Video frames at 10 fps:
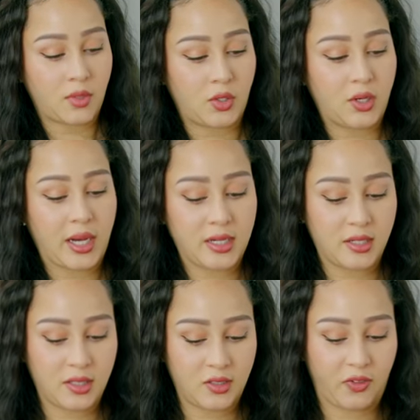You can
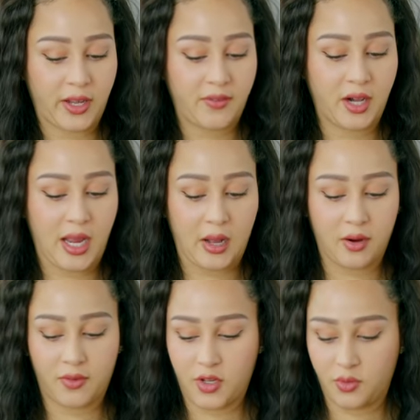actually just flavor it
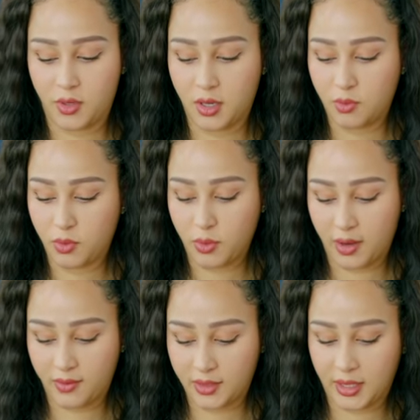however you want with
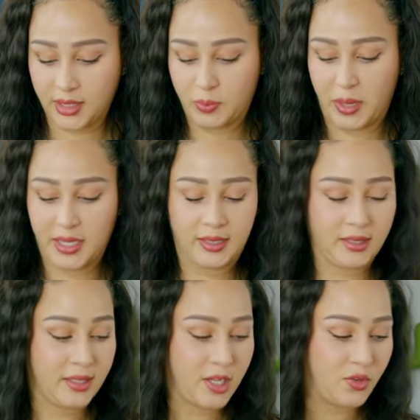whatever like
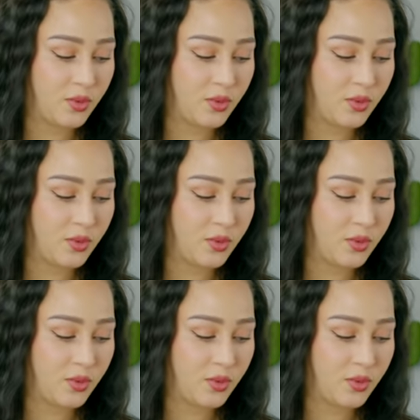spices that you